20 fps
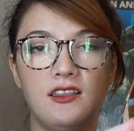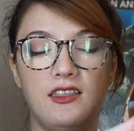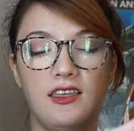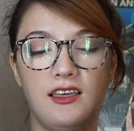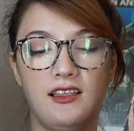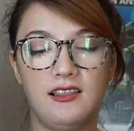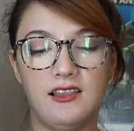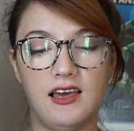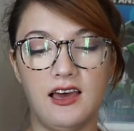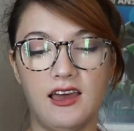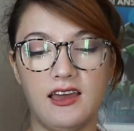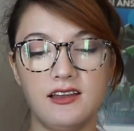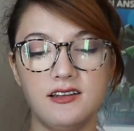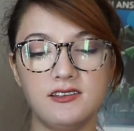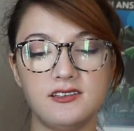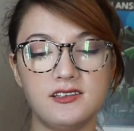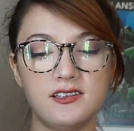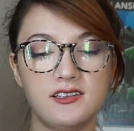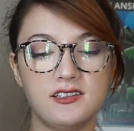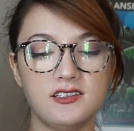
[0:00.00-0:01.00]
the
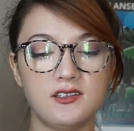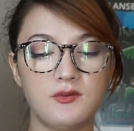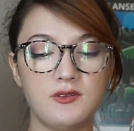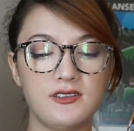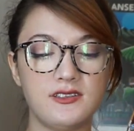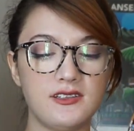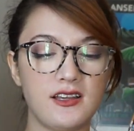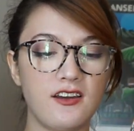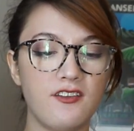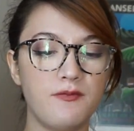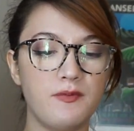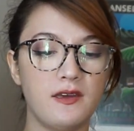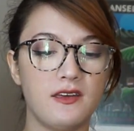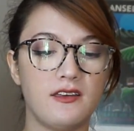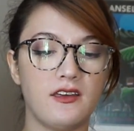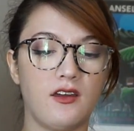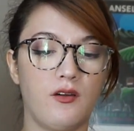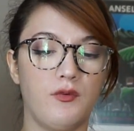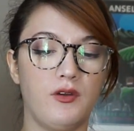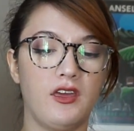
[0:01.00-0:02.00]
lines. So instead of being
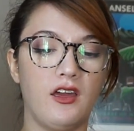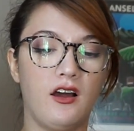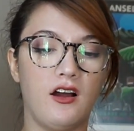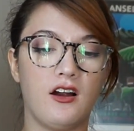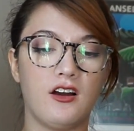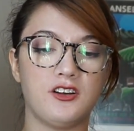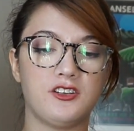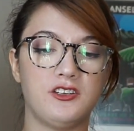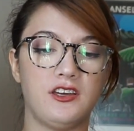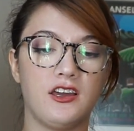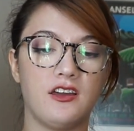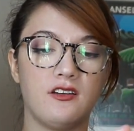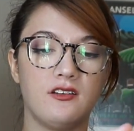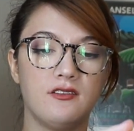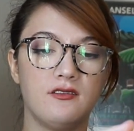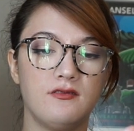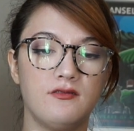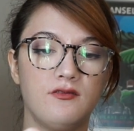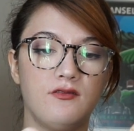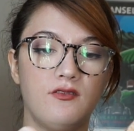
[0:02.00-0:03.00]
like a really harsh like
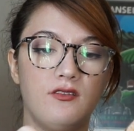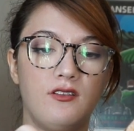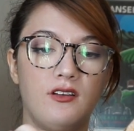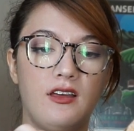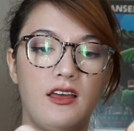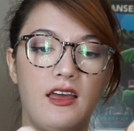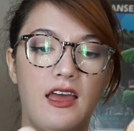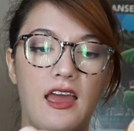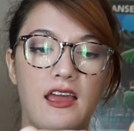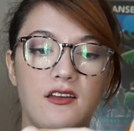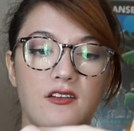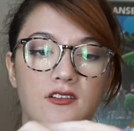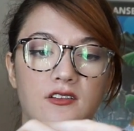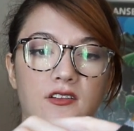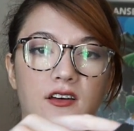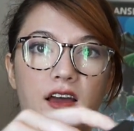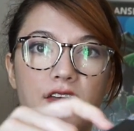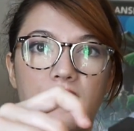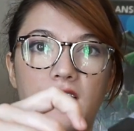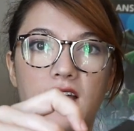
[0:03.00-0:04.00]

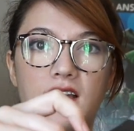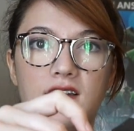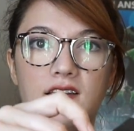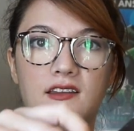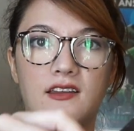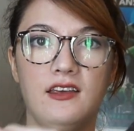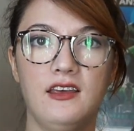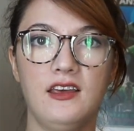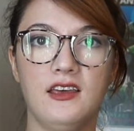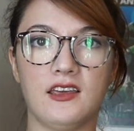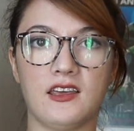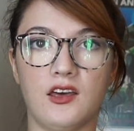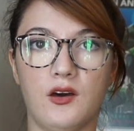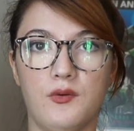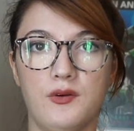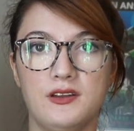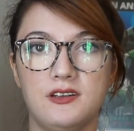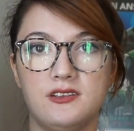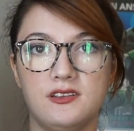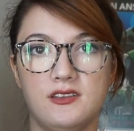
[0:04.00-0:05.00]
angle and then
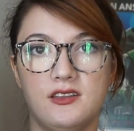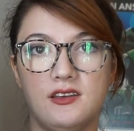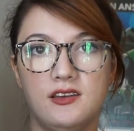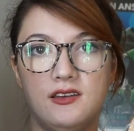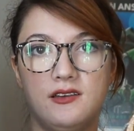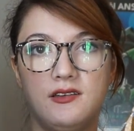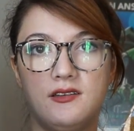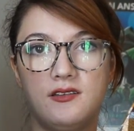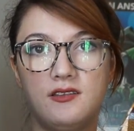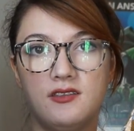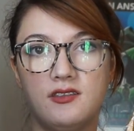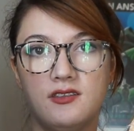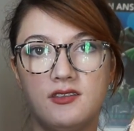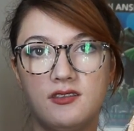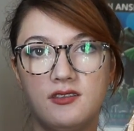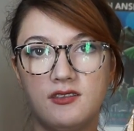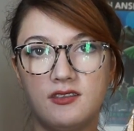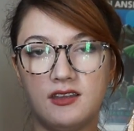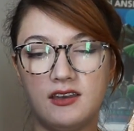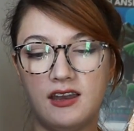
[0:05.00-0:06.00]
go into the
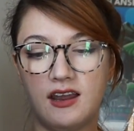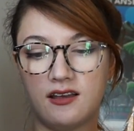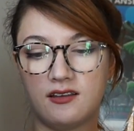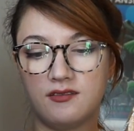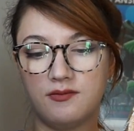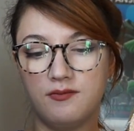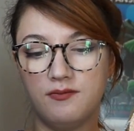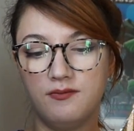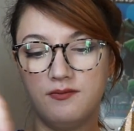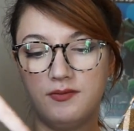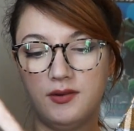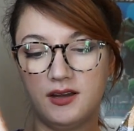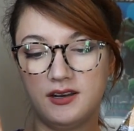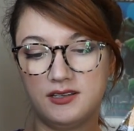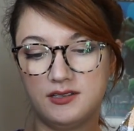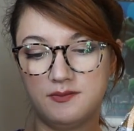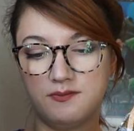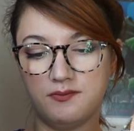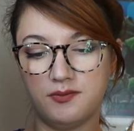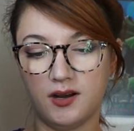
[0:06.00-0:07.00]
neck
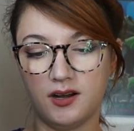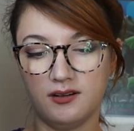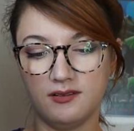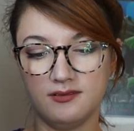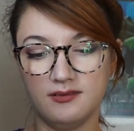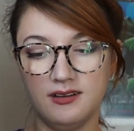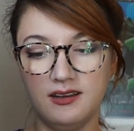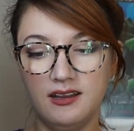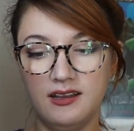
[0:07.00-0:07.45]
bodice part,